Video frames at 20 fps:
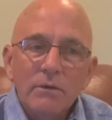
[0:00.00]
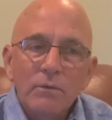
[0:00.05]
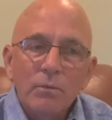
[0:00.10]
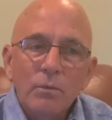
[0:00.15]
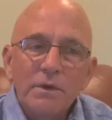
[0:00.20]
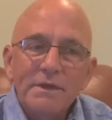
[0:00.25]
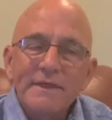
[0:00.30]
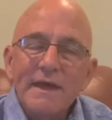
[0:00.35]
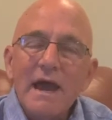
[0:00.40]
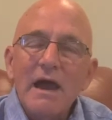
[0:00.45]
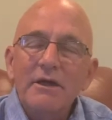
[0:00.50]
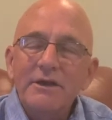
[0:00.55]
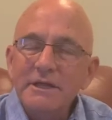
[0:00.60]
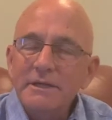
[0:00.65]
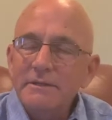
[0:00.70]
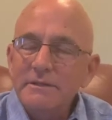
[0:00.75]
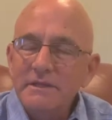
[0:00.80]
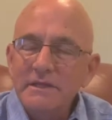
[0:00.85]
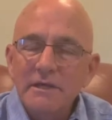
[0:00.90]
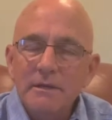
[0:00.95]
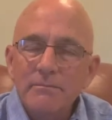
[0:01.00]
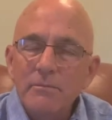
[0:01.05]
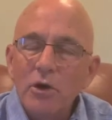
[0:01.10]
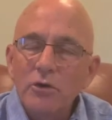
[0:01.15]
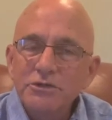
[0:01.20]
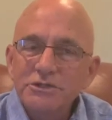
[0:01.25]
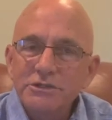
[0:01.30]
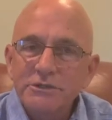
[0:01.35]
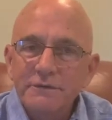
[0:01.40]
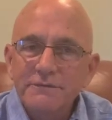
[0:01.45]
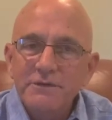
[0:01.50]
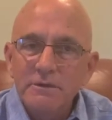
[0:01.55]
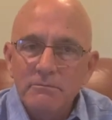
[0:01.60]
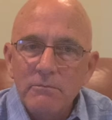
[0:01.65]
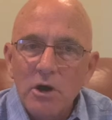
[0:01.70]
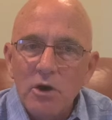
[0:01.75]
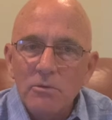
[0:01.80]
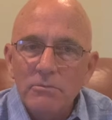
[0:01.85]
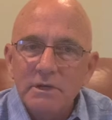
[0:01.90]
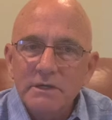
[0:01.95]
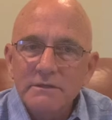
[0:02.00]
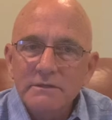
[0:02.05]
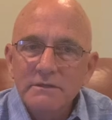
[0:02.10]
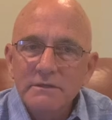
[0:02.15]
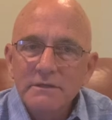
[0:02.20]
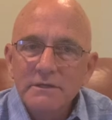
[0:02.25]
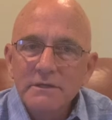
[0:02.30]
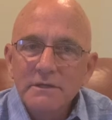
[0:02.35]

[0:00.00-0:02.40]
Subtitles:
without the emotion of the moment.